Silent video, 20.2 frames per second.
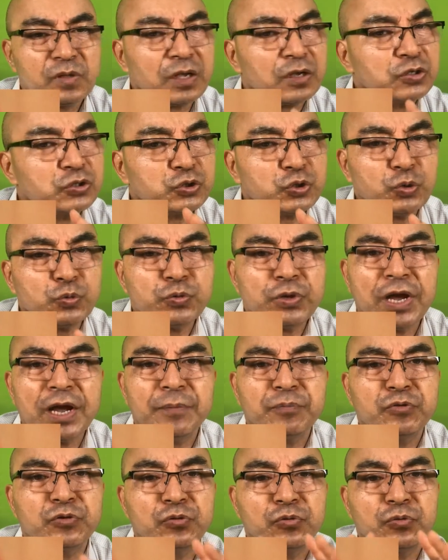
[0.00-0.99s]
So we
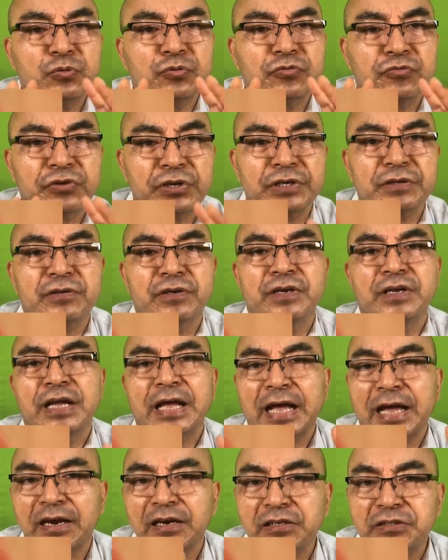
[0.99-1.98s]
have to treat
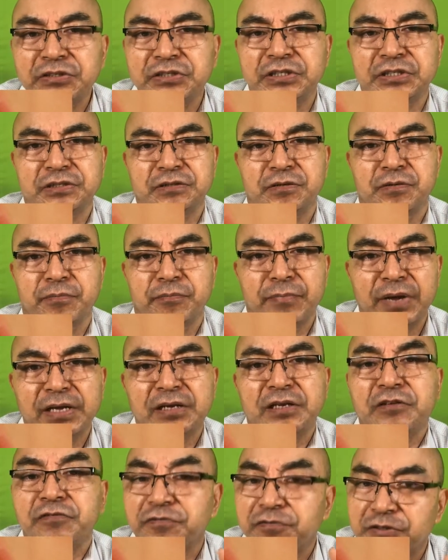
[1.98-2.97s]
allergy
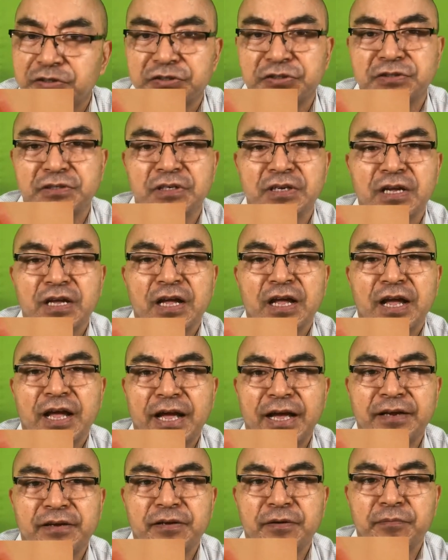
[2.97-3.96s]
mainly first,
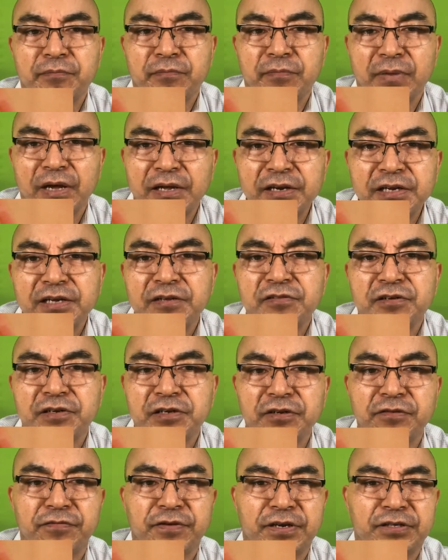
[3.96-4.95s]
and any other
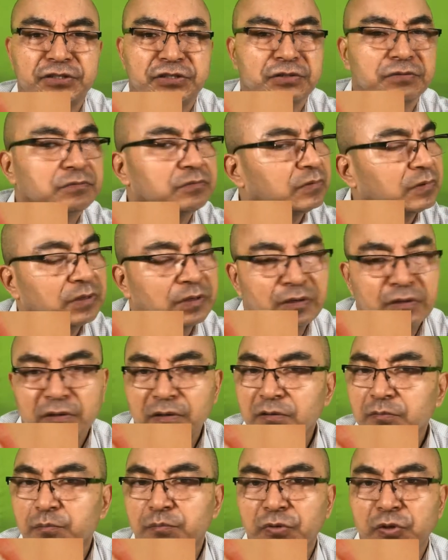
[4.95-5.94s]
infection,
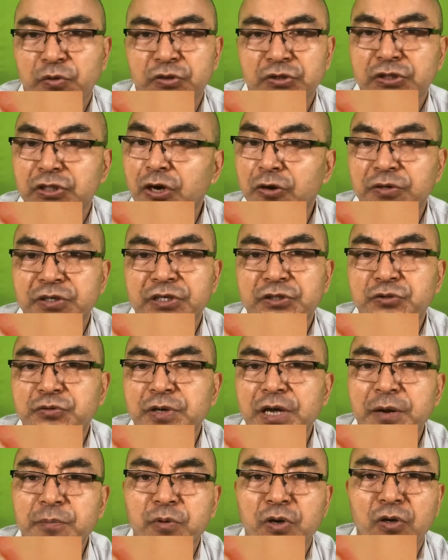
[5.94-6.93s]
because nowadays we
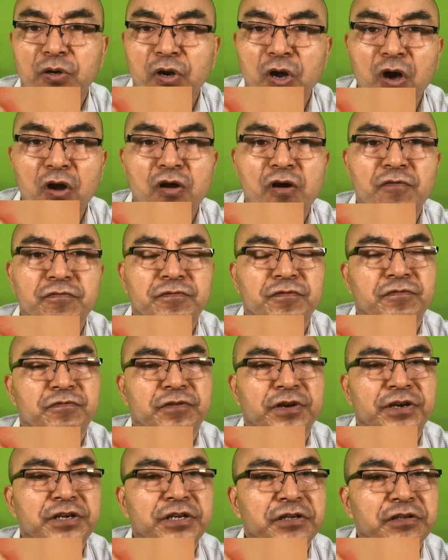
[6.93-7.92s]
have got a lot of
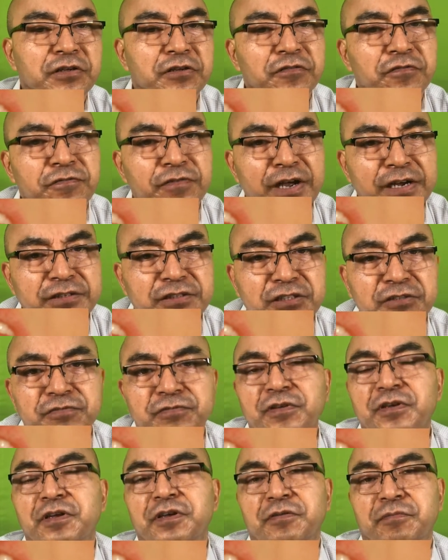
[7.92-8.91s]
very effective
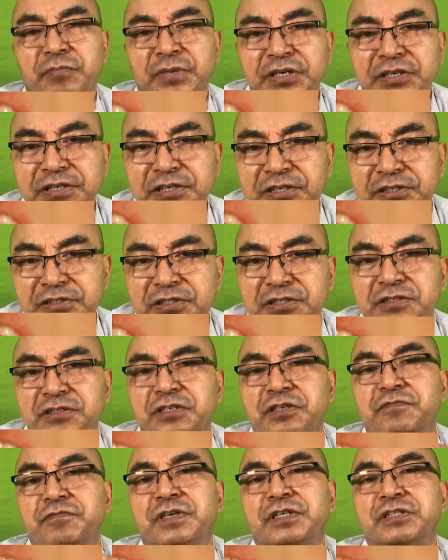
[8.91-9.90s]

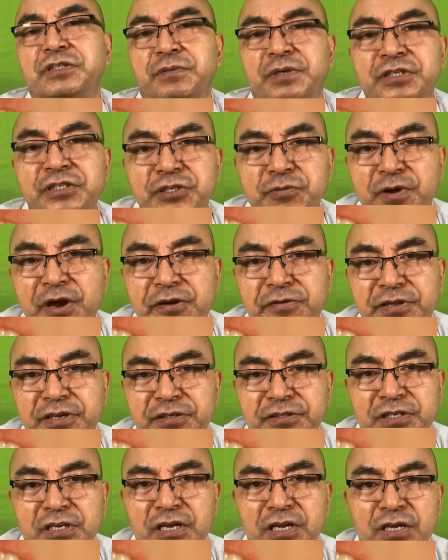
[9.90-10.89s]
medications, effective
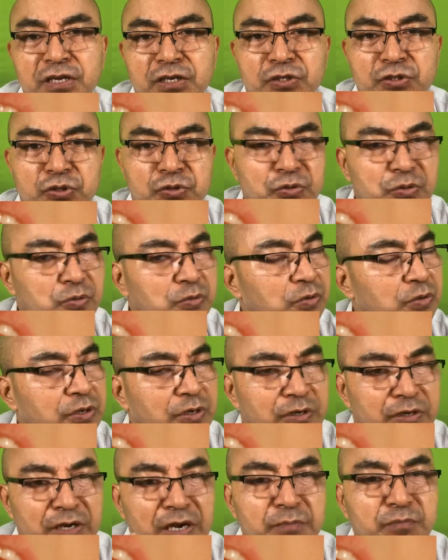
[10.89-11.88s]
antibiotics, so
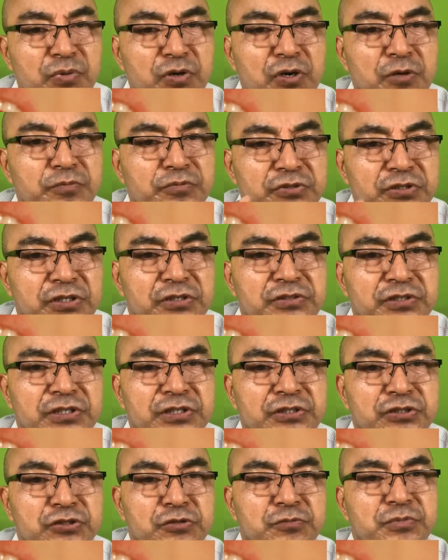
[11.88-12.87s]
number of
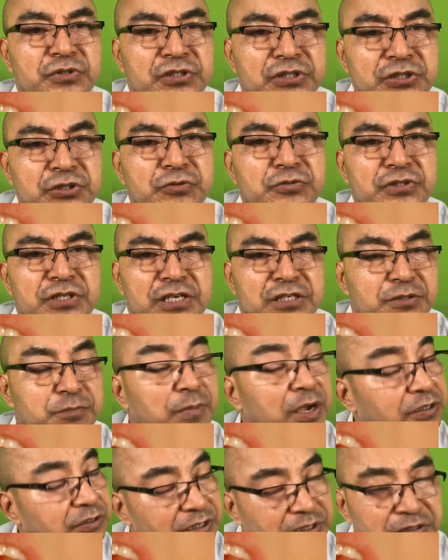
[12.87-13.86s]
surgeries should be reduced as
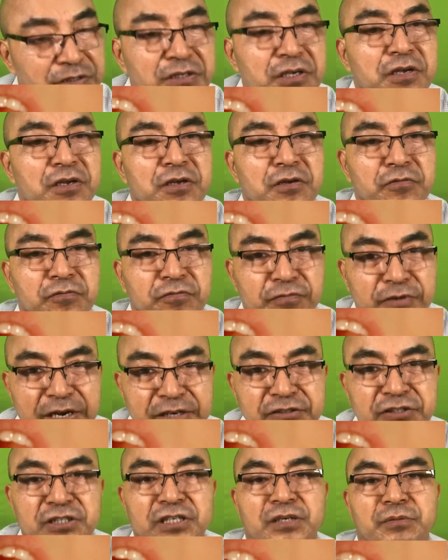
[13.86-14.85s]
much as
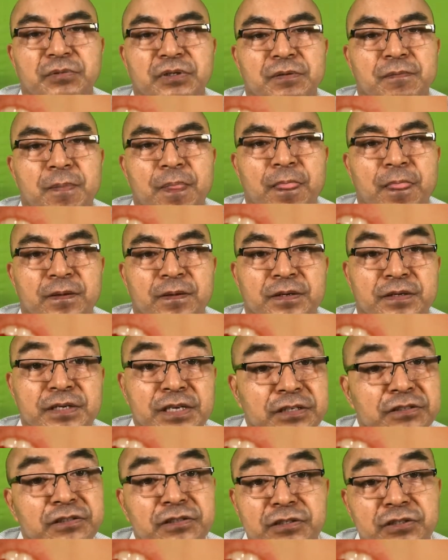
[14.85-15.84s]
practicable.
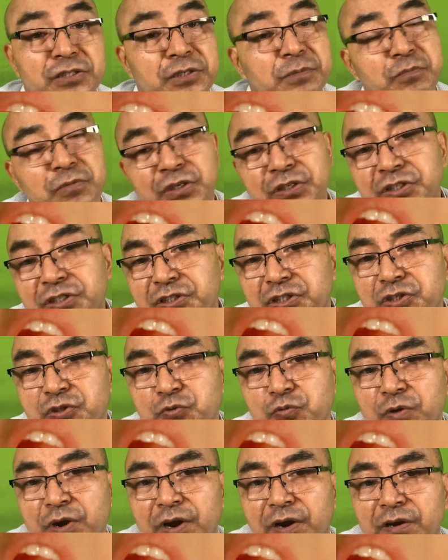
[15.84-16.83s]
Yes, there are some
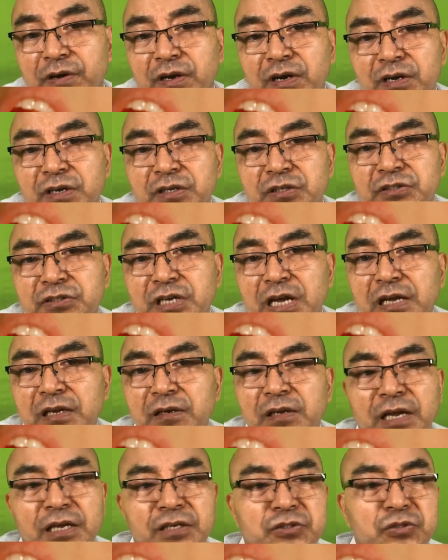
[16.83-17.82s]
conditions where
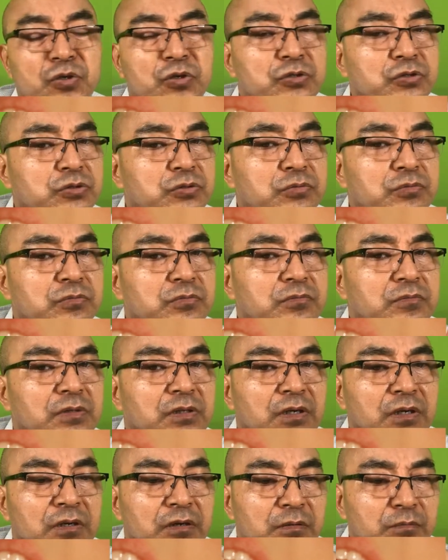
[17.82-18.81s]
child has
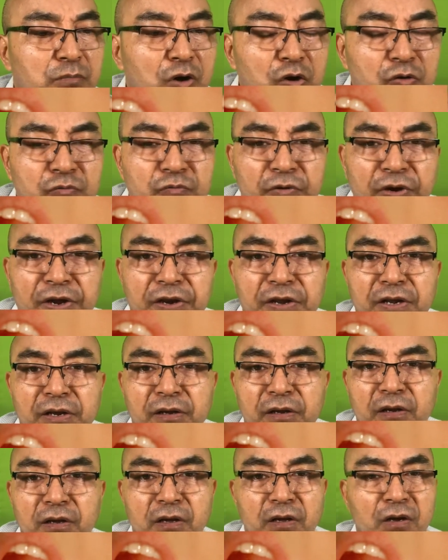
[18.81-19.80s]
got mouth
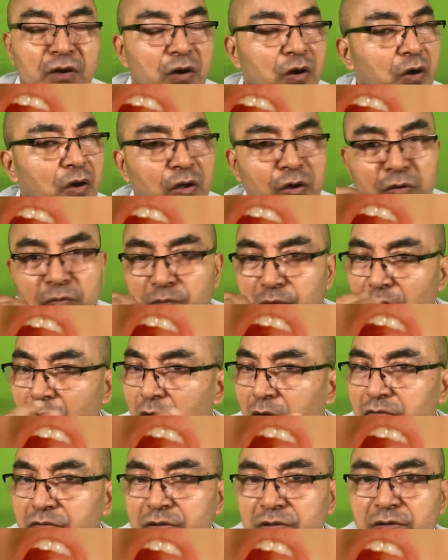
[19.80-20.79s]
breathing, all
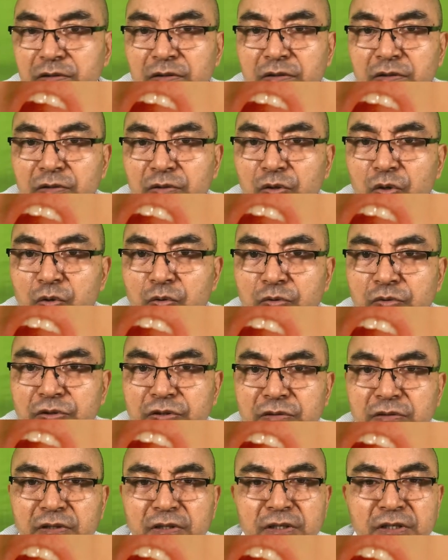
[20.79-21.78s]
blocked
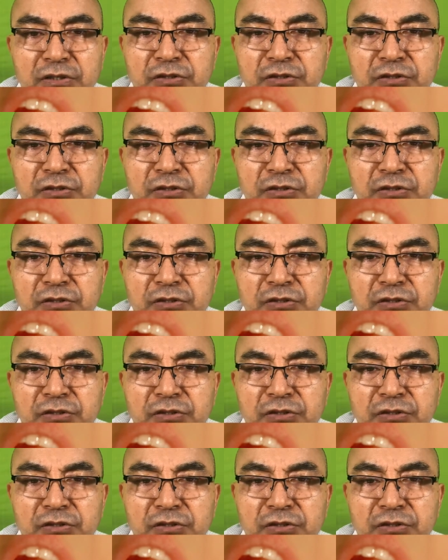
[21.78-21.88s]
nose.